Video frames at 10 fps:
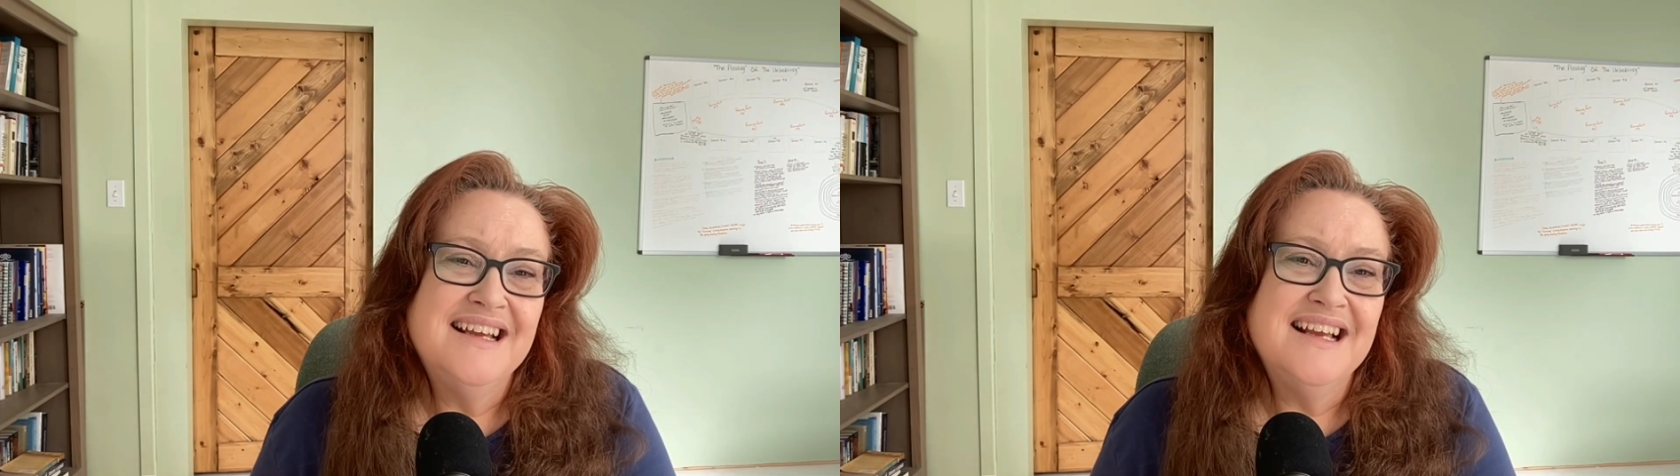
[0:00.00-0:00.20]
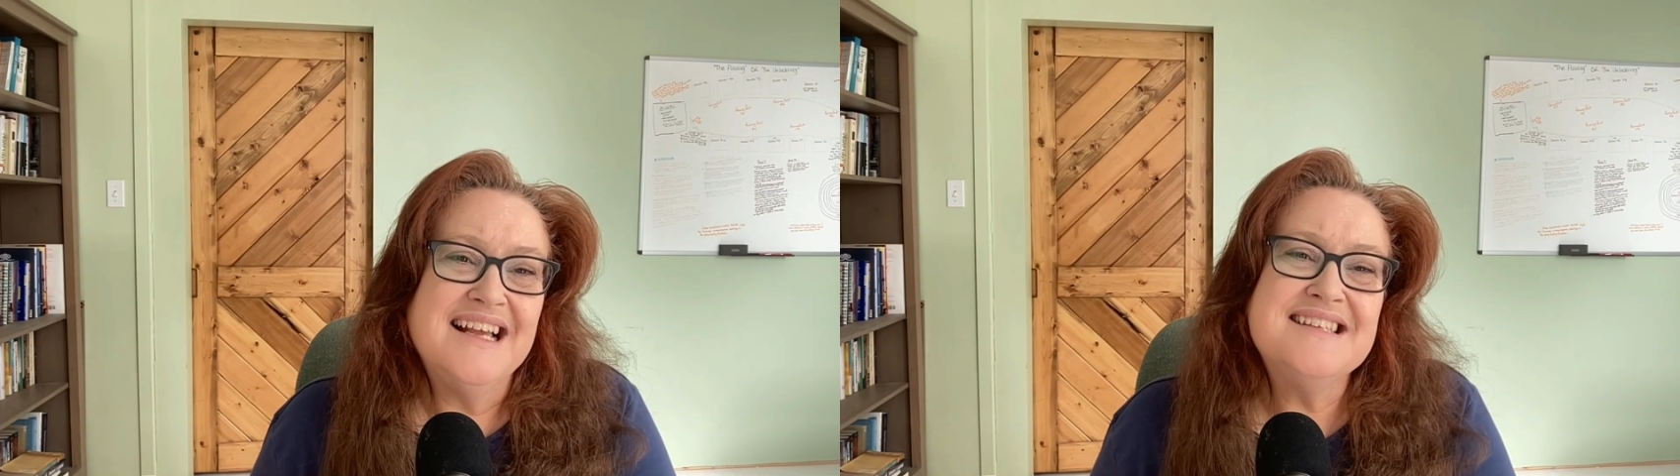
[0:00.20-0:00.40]

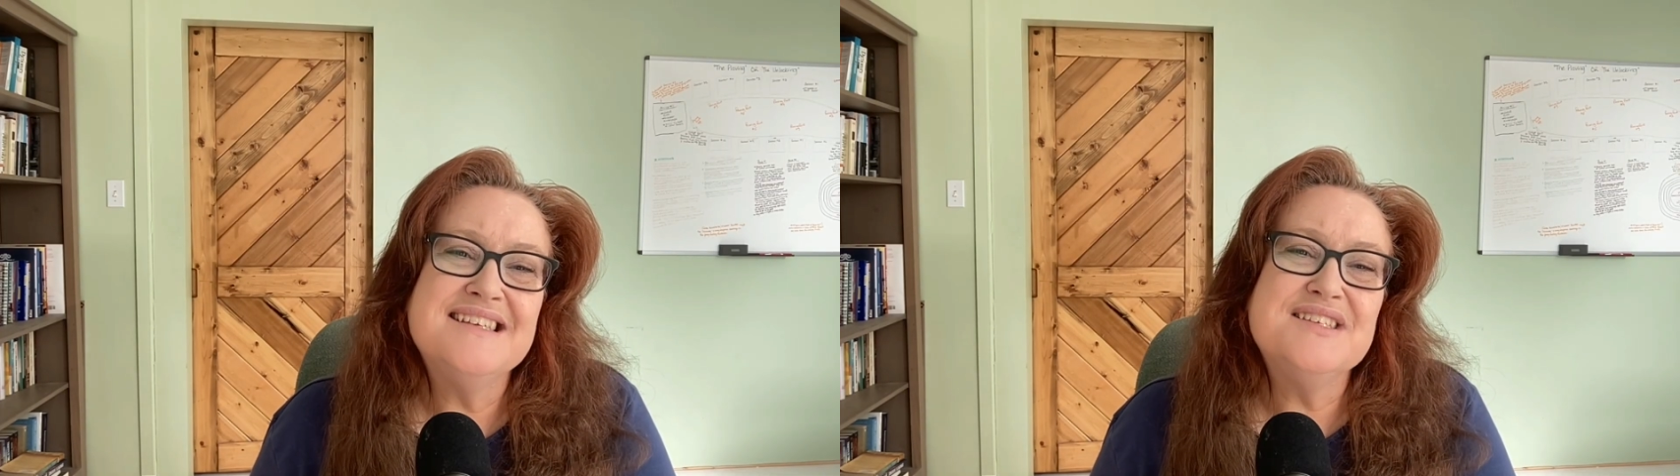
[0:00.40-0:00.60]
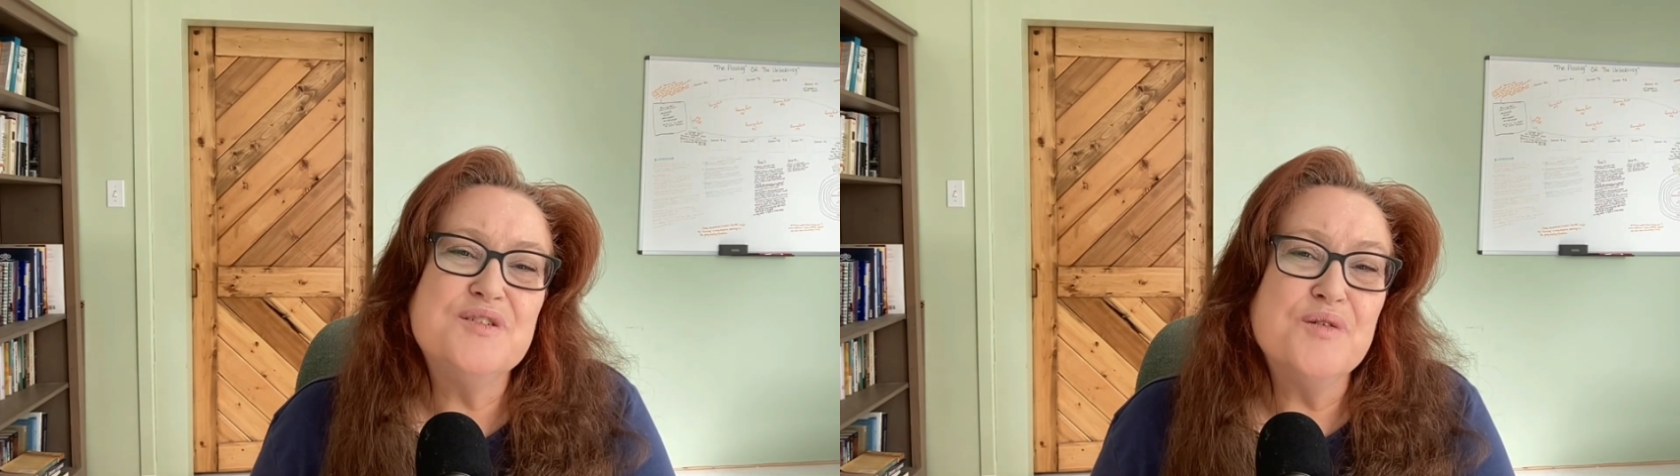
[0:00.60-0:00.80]
It's a
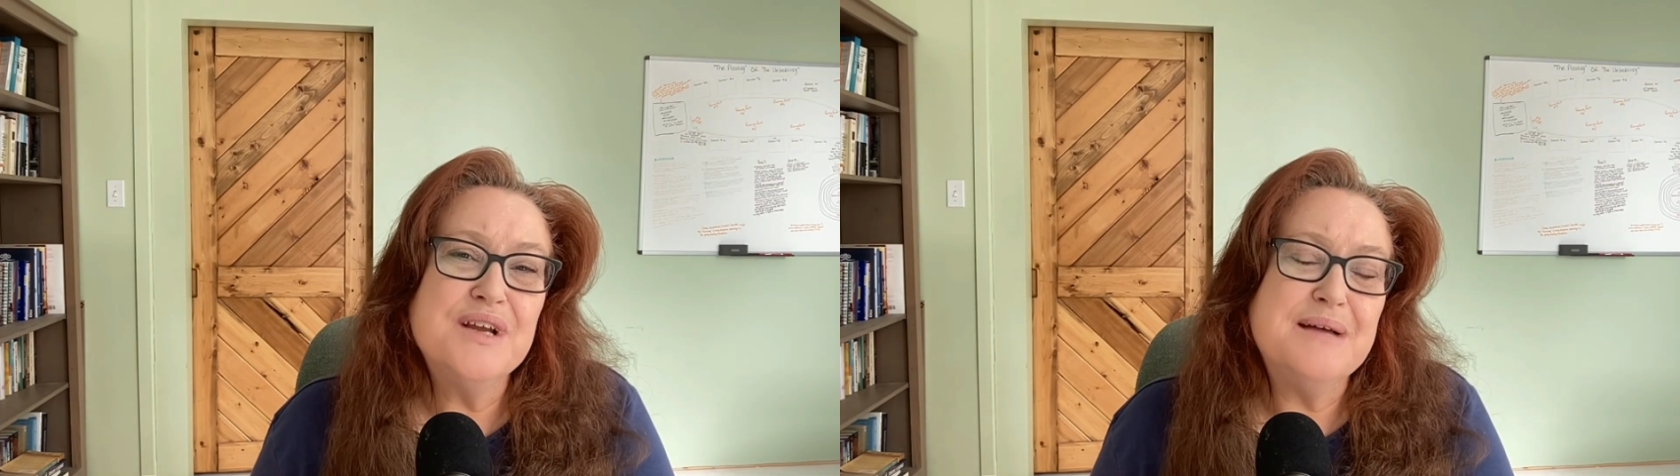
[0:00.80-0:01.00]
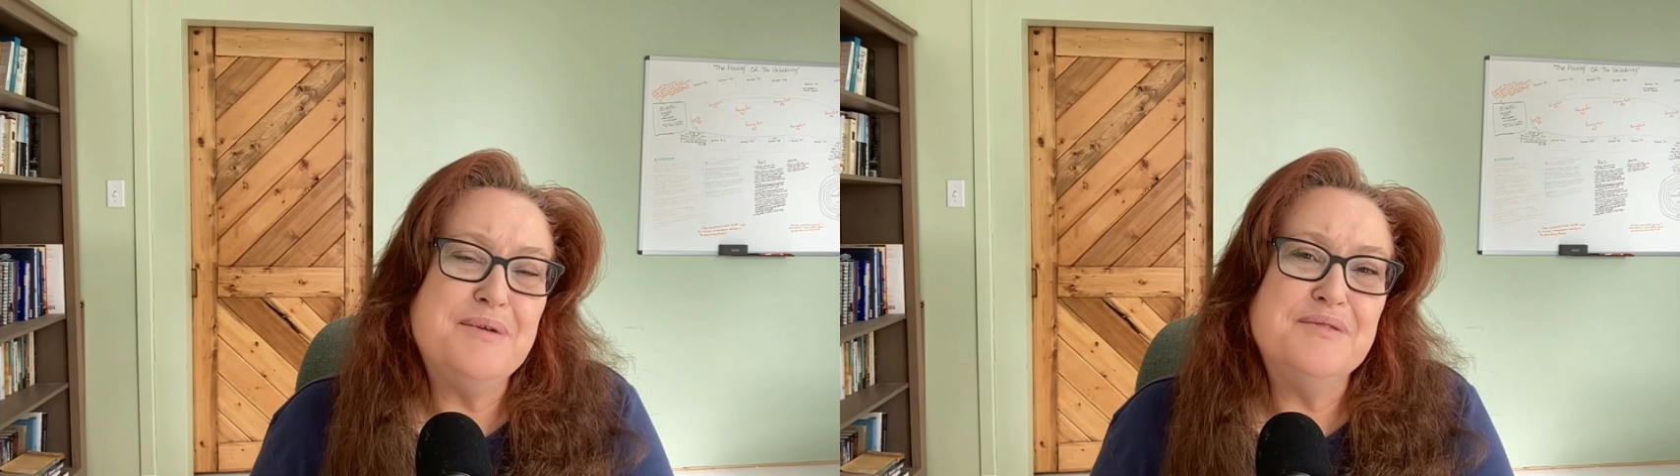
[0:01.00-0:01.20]

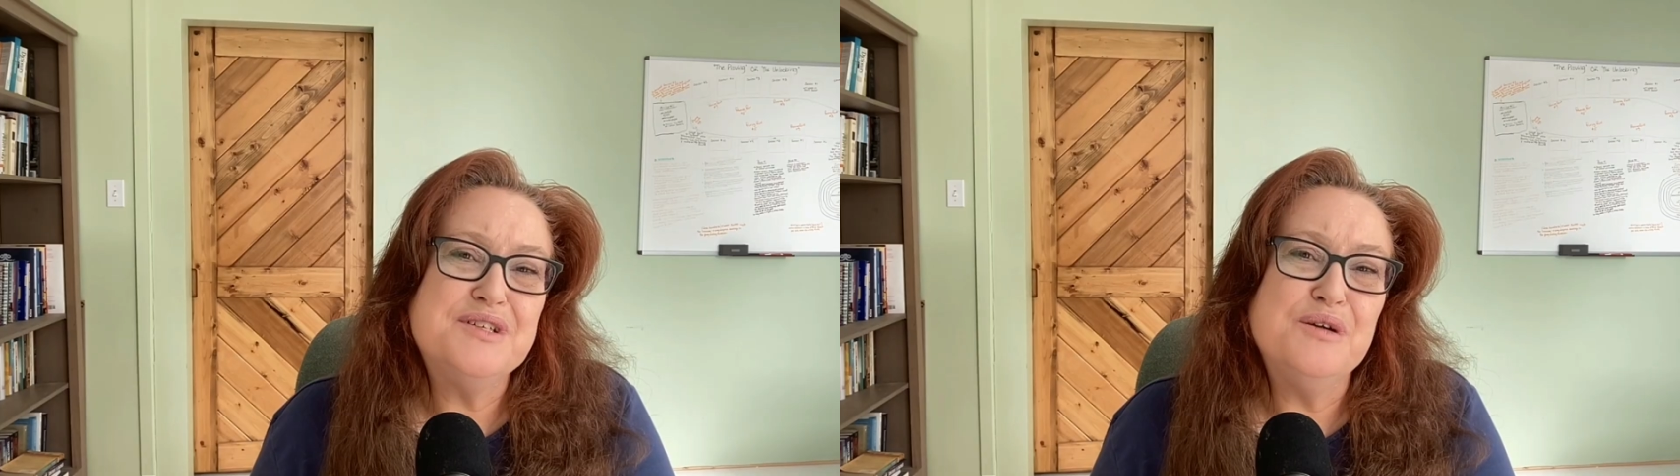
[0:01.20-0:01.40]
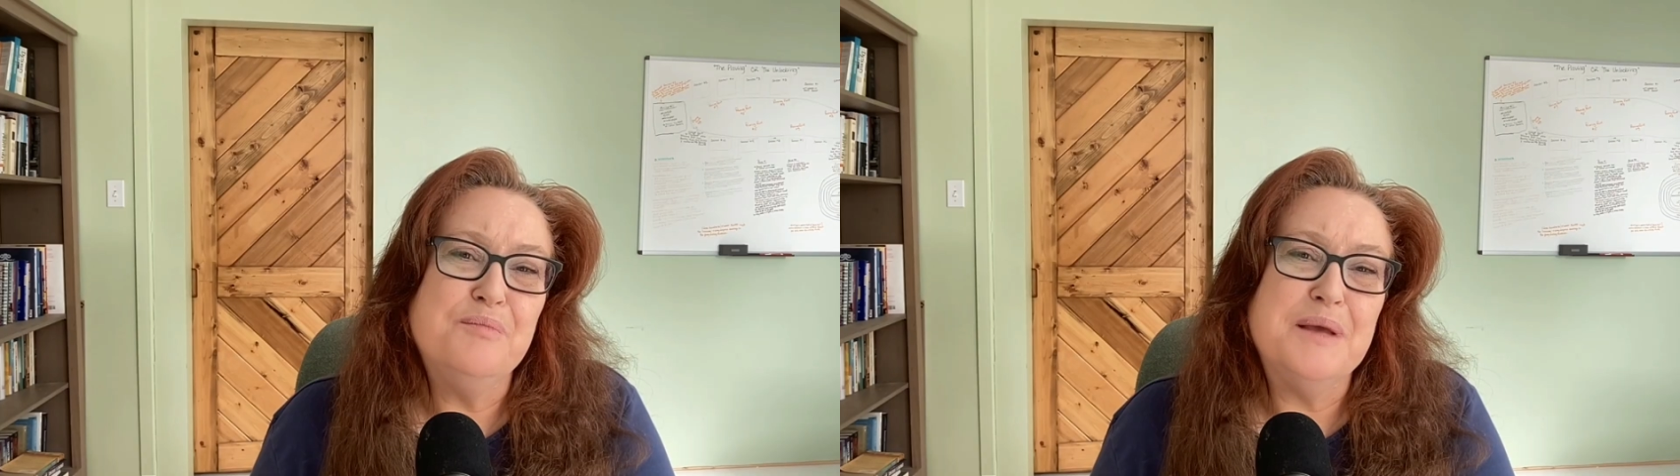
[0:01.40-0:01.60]
story about
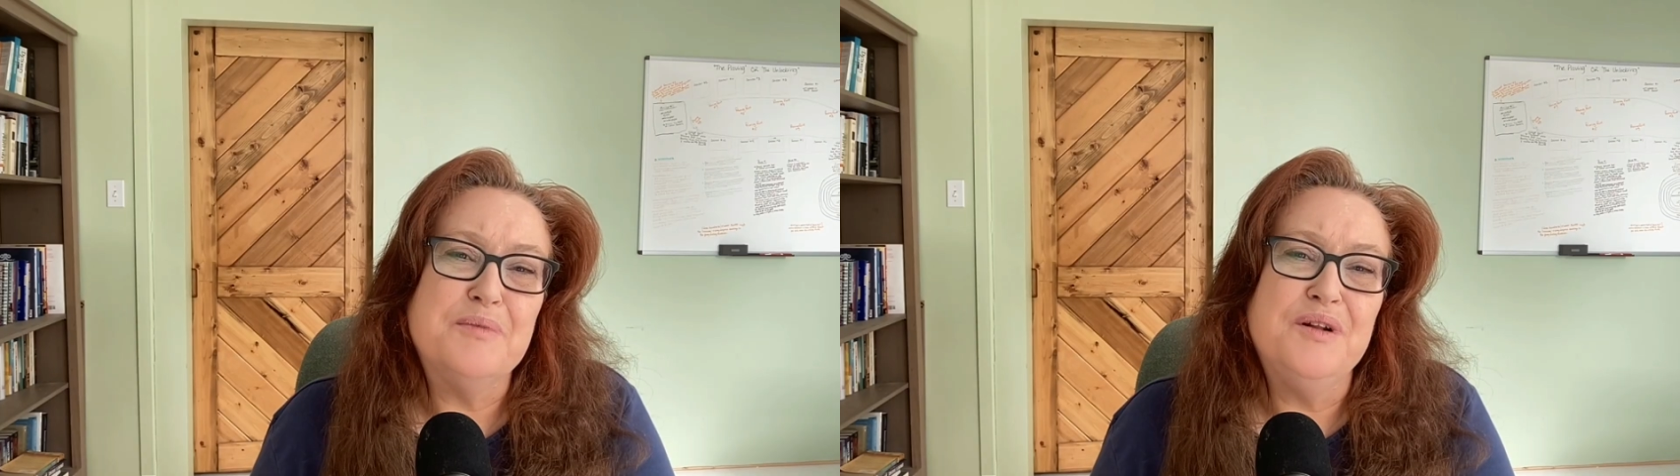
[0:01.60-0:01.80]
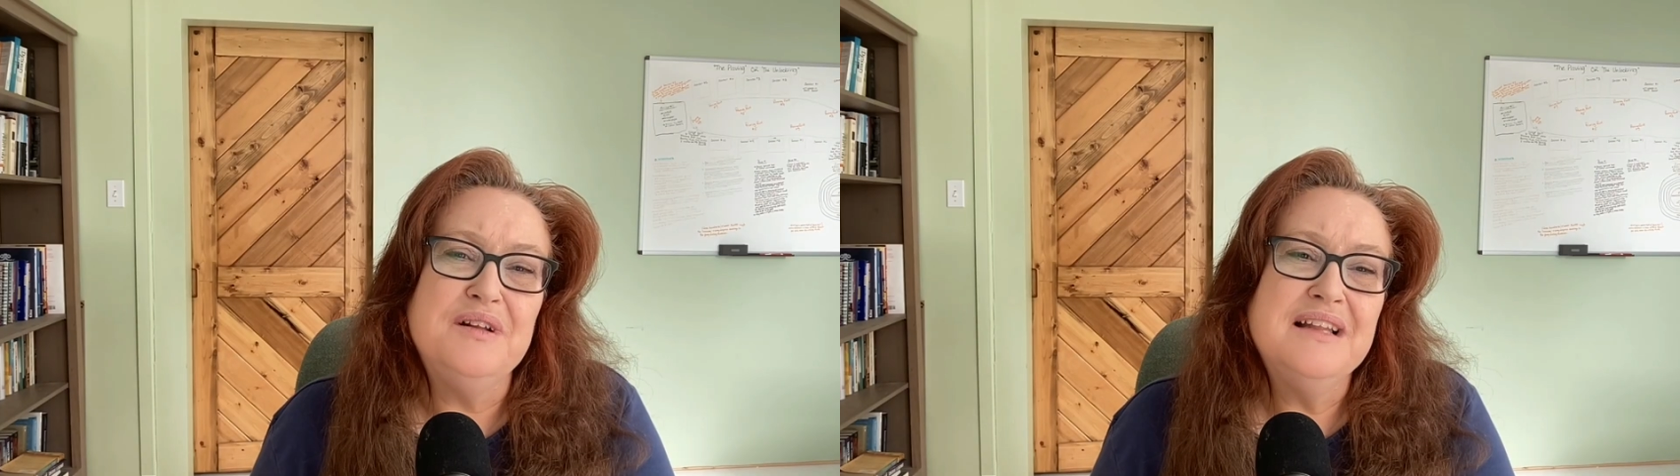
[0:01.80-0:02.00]
2
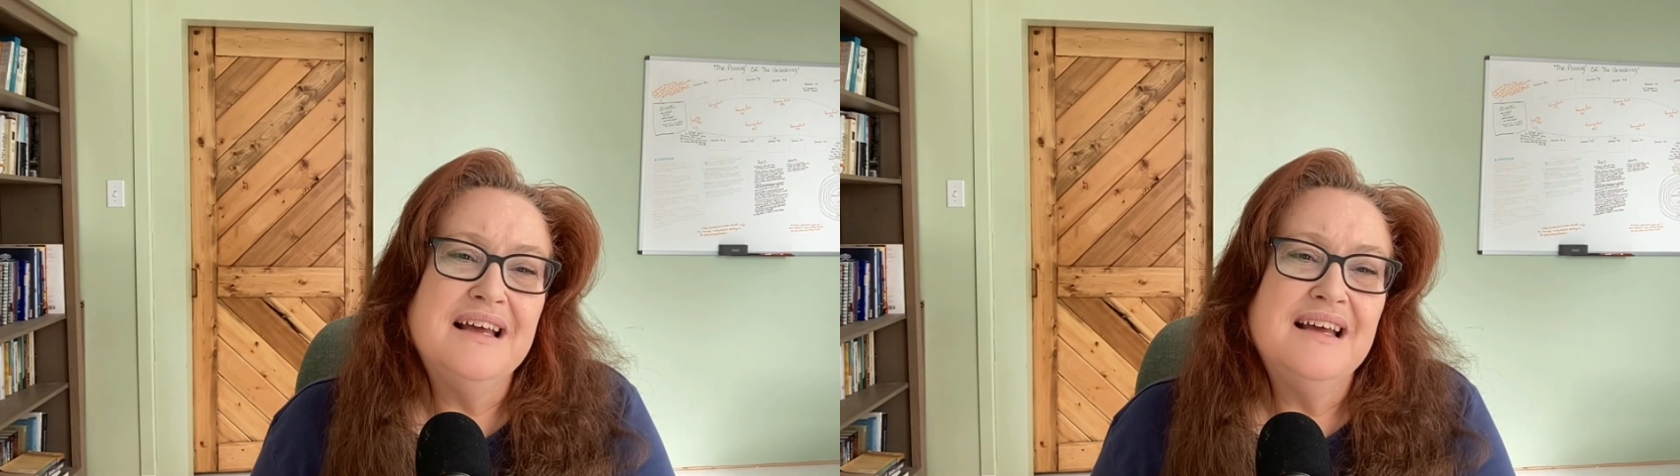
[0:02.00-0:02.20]
people